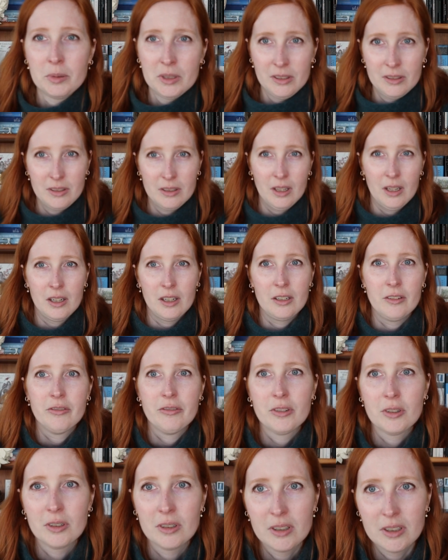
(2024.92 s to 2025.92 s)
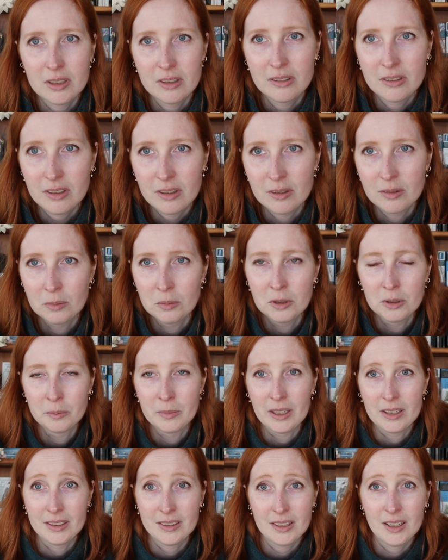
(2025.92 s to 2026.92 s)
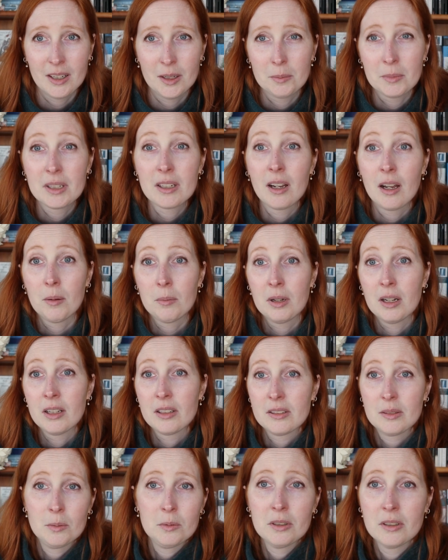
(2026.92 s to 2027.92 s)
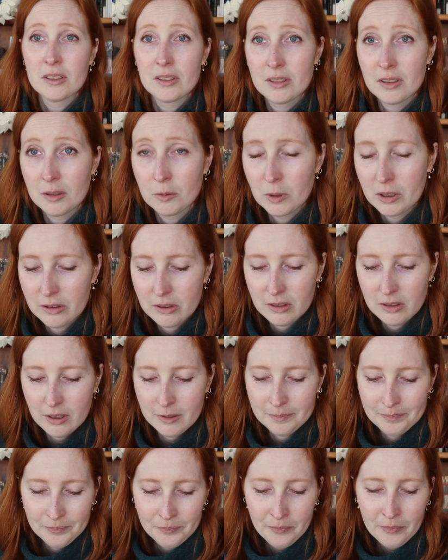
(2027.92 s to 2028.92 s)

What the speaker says: and steady for a considerable amount of time, not possible. This thing weighs a ton.